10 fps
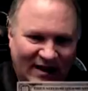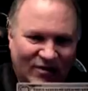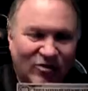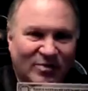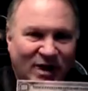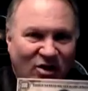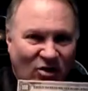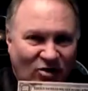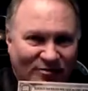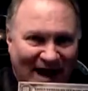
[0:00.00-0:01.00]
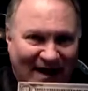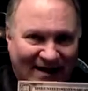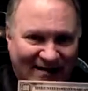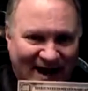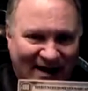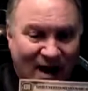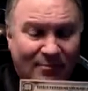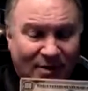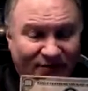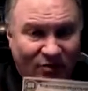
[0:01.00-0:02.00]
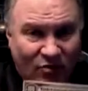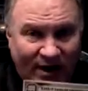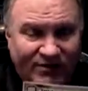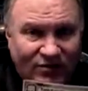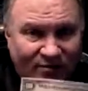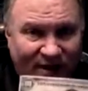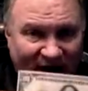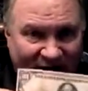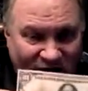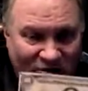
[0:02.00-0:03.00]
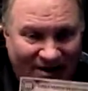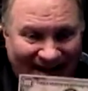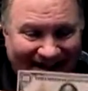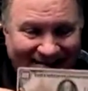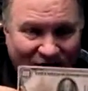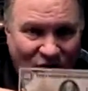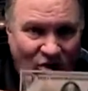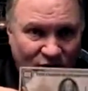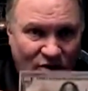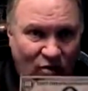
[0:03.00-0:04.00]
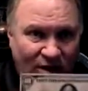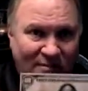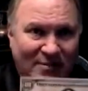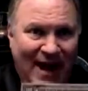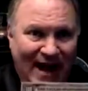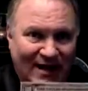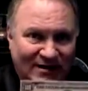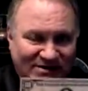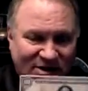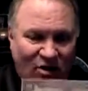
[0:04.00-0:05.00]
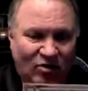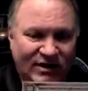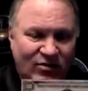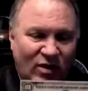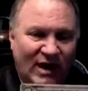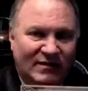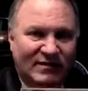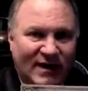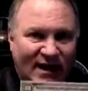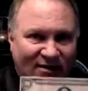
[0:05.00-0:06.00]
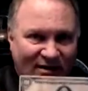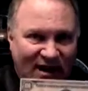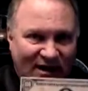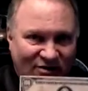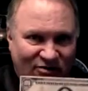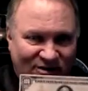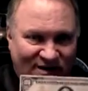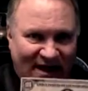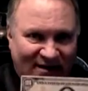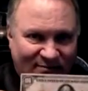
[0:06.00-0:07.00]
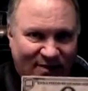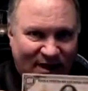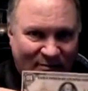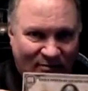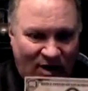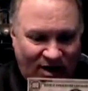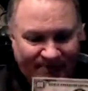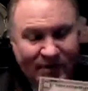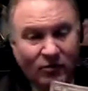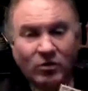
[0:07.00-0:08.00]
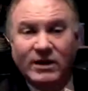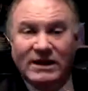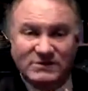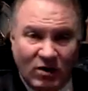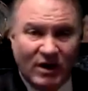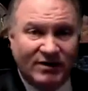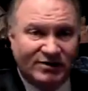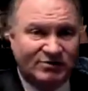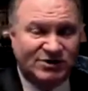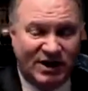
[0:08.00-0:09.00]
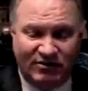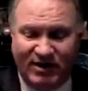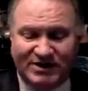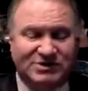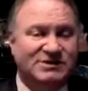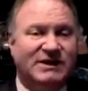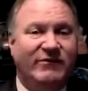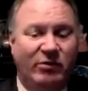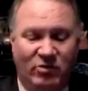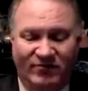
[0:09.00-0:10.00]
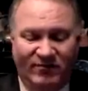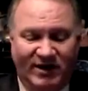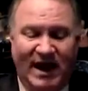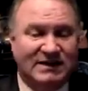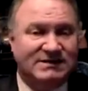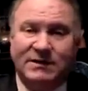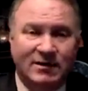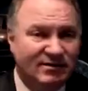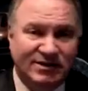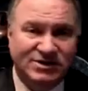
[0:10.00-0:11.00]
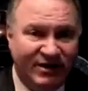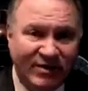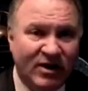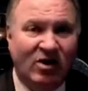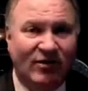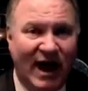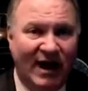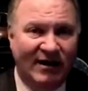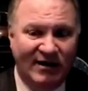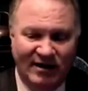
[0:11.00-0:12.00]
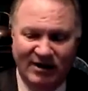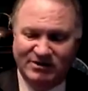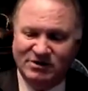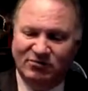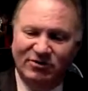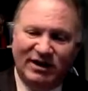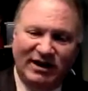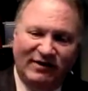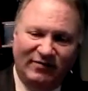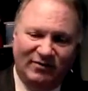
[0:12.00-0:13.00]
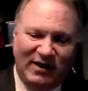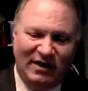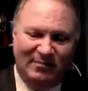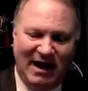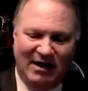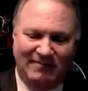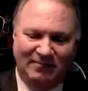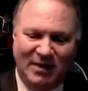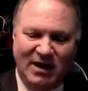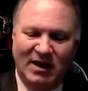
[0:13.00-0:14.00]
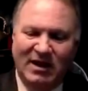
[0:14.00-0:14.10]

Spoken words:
and there would be gold backing that up, and if you went to a bank, you could get the gold coin back. And it's the only way that they could get you to take the paper money. Well, guess what? In 2 generations, everyone forgets. Did you even know that? So really, if you think about it,